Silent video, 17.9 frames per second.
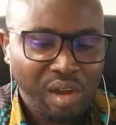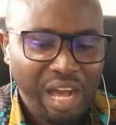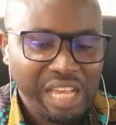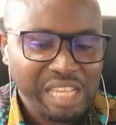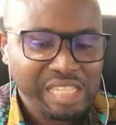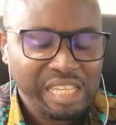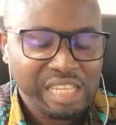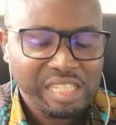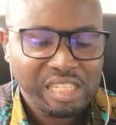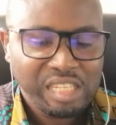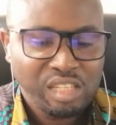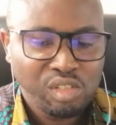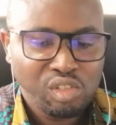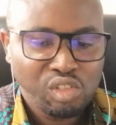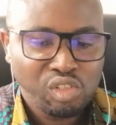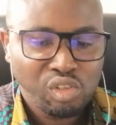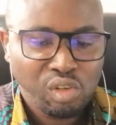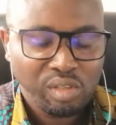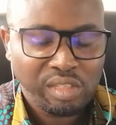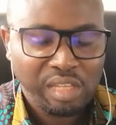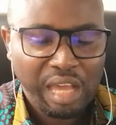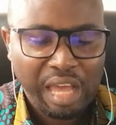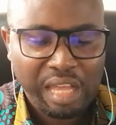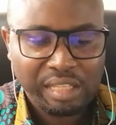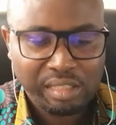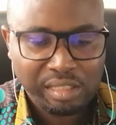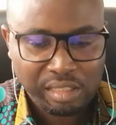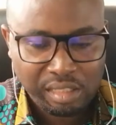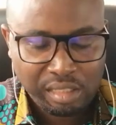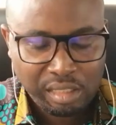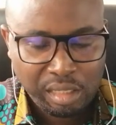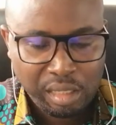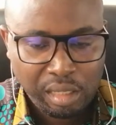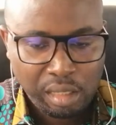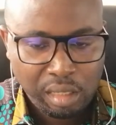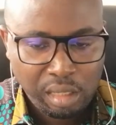answers in shorthand
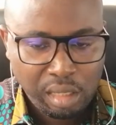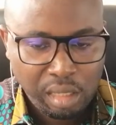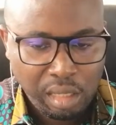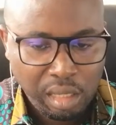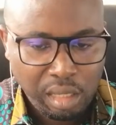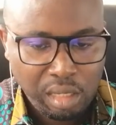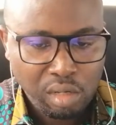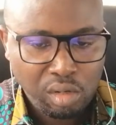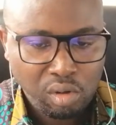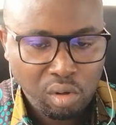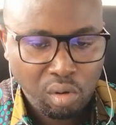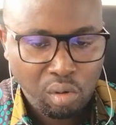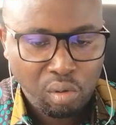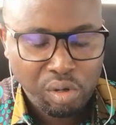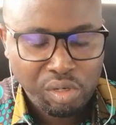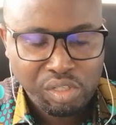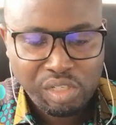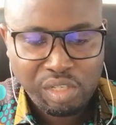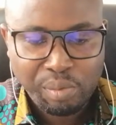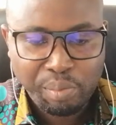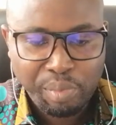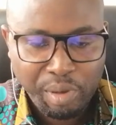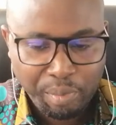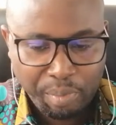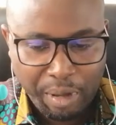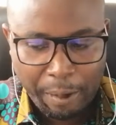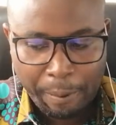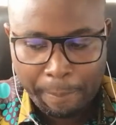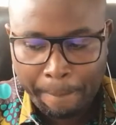in your question paper,